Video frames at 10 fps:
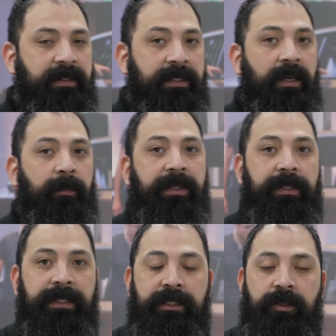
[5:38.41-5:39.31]
the
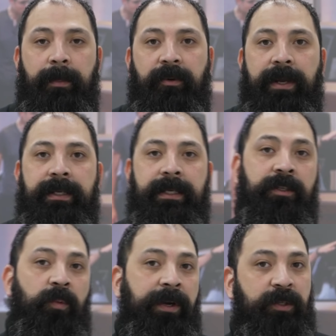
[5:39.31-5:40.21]
ability to upgrade in
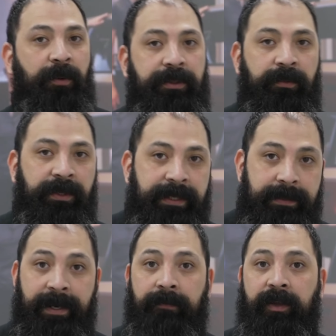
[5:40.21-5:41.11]
2023.
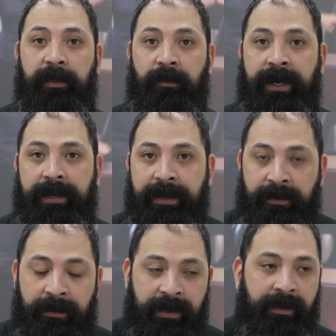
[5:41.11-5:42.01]
It's not available right now.